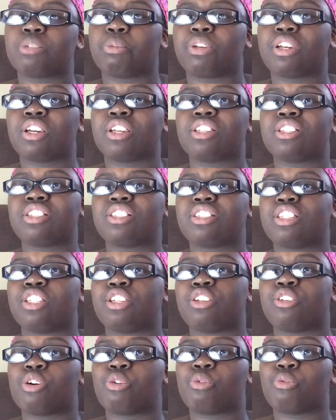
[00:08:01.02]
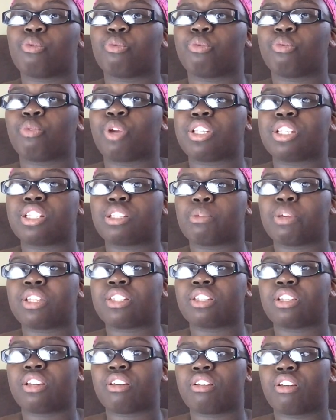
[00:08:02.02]
because racism
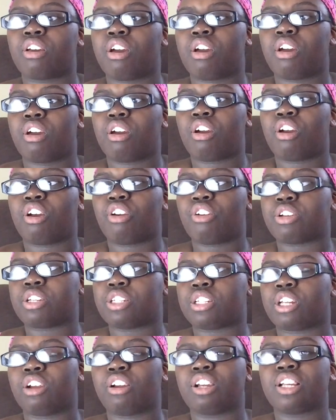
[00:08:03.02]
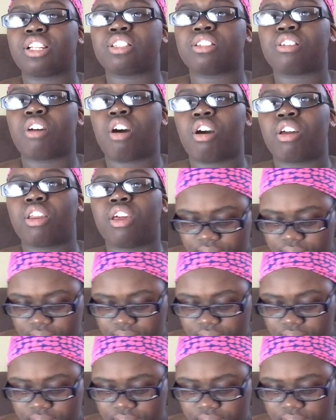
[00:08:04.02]
isn't hereditary, it's taught.